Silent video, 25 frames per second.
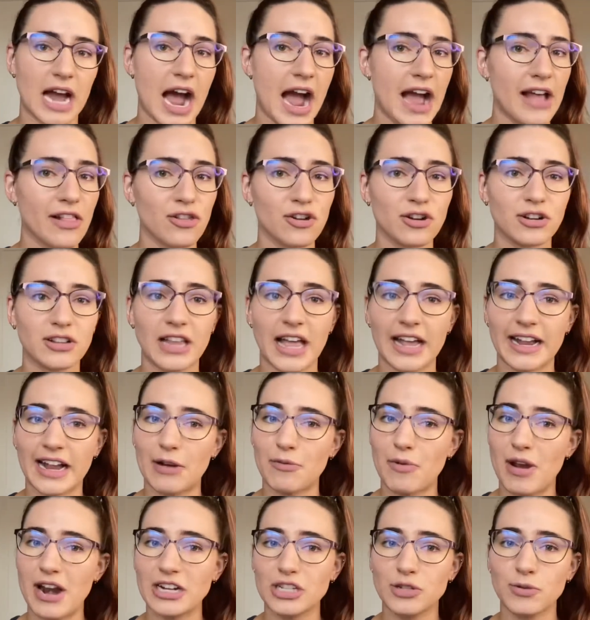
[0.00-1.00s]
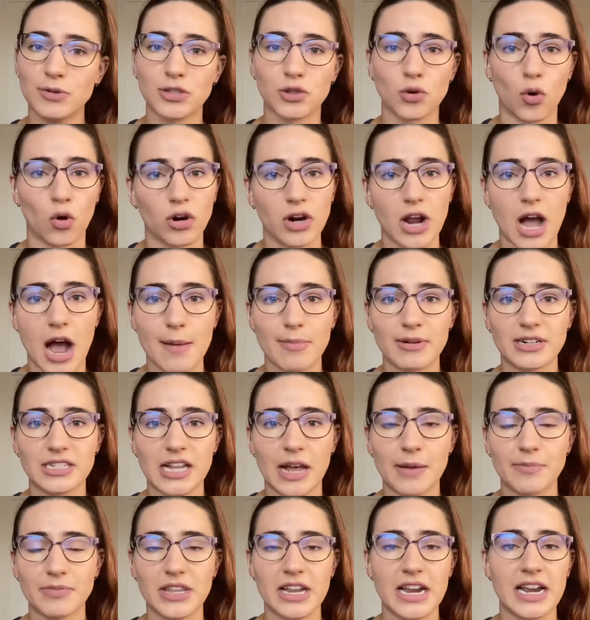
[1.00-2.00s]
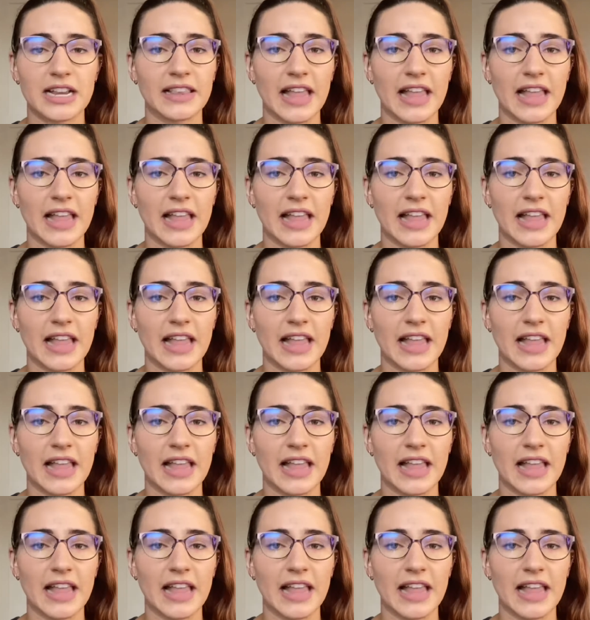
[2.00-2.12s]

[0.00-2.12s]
I look like I ran into a doorknob or something.